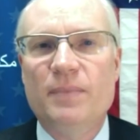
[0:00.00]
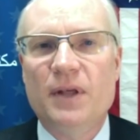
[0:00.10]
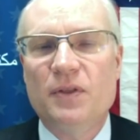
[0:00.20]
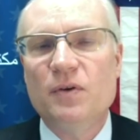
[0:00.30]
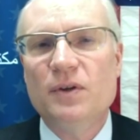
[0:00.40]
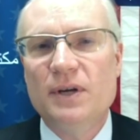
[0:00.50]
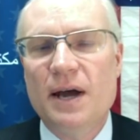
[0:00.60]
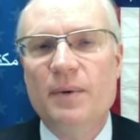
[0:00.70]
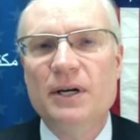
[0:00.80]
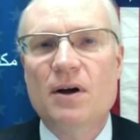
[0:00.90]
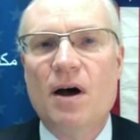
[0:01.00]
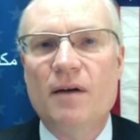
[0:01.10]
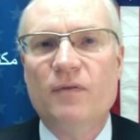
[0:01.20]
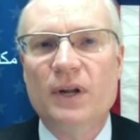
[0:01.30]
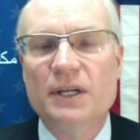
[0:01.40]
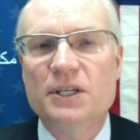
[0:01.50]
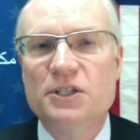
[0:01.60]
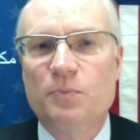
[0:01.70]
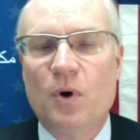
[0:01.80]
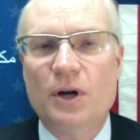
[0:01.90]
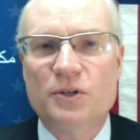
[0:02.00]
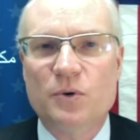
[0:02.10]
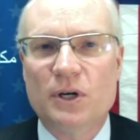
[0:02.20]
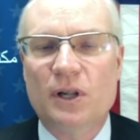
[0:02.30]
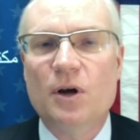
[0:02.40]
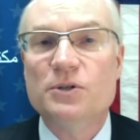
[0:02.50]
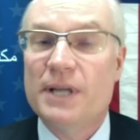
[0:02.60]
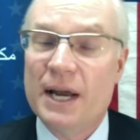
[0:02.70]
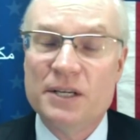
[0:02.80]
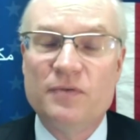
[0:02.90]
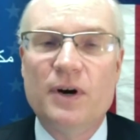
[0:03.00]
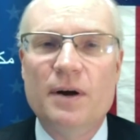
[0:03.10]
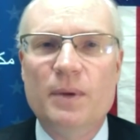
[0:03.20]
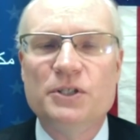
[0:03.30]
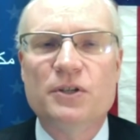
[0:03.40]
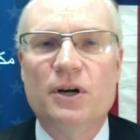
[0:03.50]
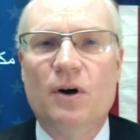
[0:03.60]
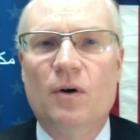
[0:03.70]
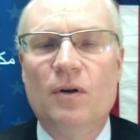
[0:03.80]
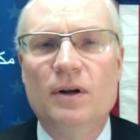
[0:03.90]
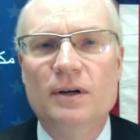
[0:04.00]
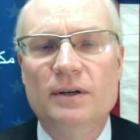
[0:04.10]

that the Yemen conflict is brought to a close. That is very much the goal.